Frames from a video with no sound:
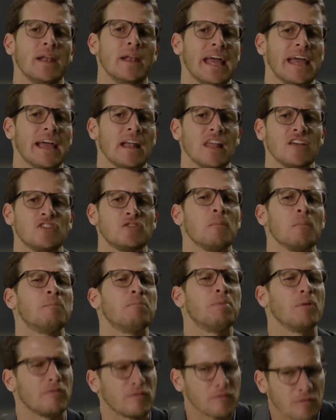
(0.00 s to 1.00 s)
you had ALS
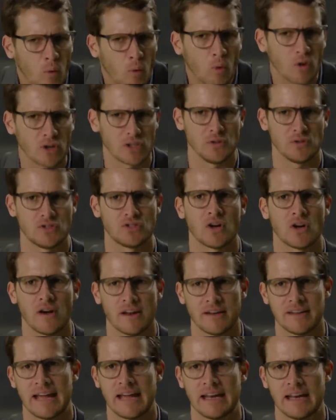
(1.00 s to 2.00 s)
before you
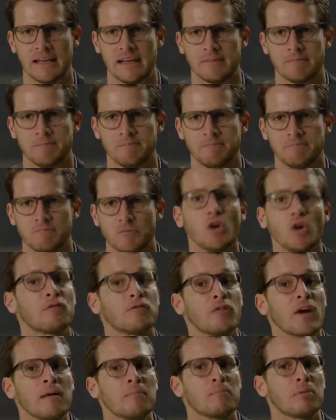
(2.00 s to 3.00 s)
started dating.
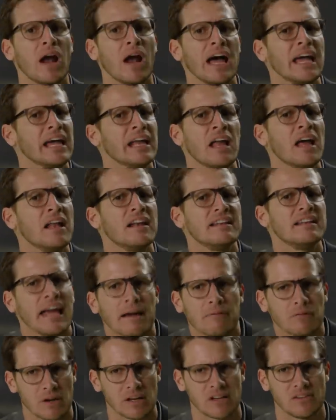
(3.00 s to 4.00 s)
Your friend Brian
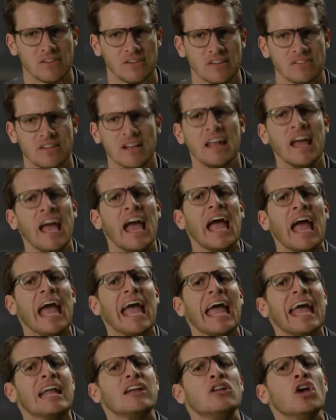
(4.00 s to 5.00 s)
never existed,
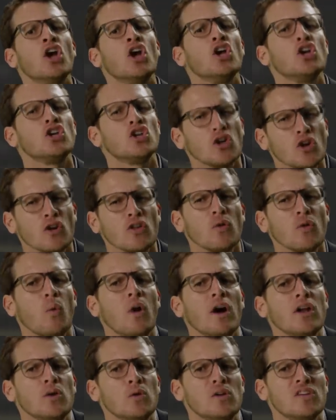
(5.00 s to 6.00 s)
and you're the
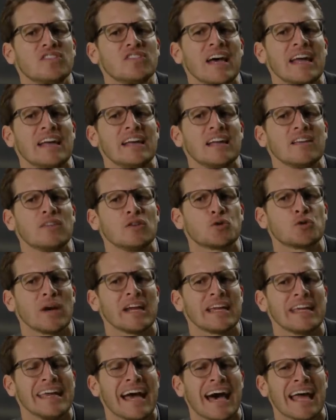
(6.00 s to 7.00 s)
one who decided to get the
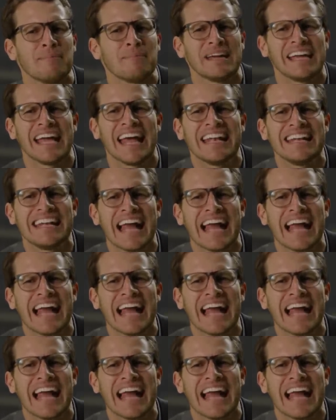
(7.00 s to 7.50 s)
tracheotomy,